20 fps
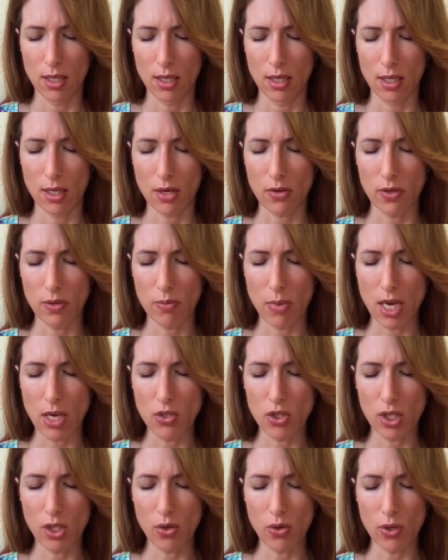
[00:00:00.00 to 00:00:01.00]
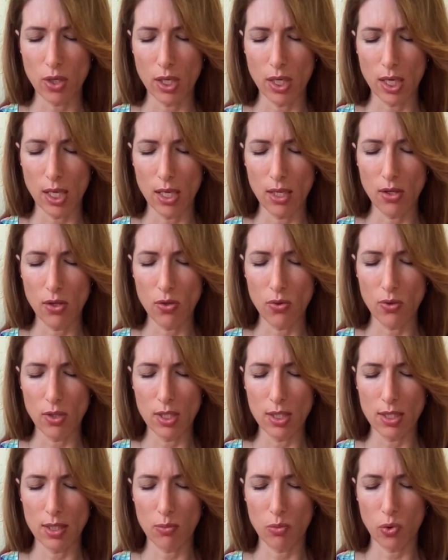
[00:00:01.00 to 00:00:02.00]
Now imagine going into
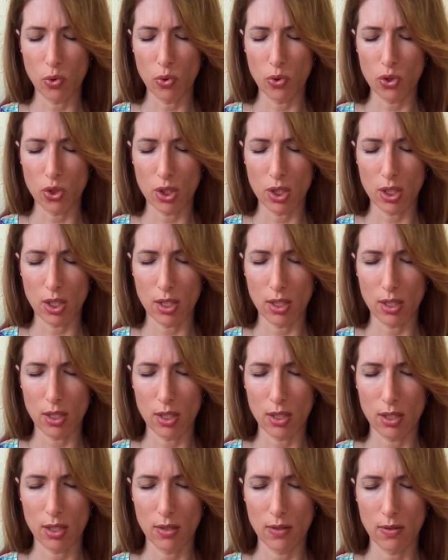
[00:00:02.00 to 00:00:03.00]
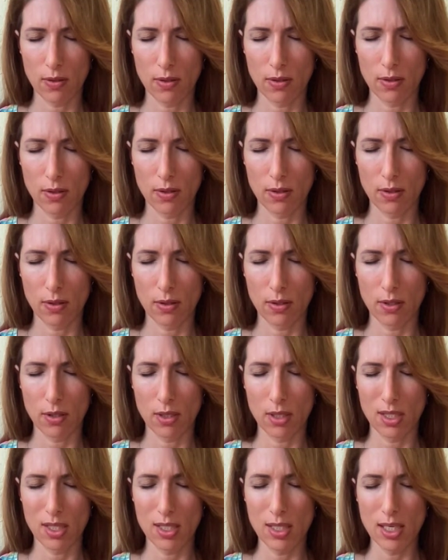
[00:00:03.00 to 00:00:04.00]
this emotion
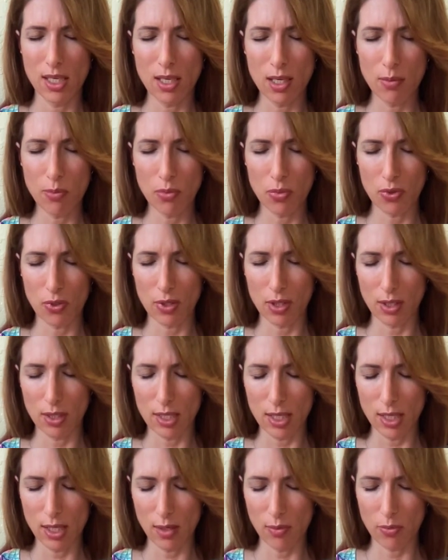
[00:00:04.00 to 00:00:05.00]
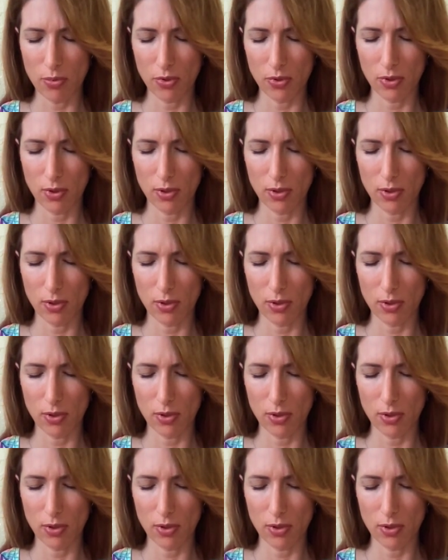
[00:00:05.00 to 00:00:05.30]
deep, deep,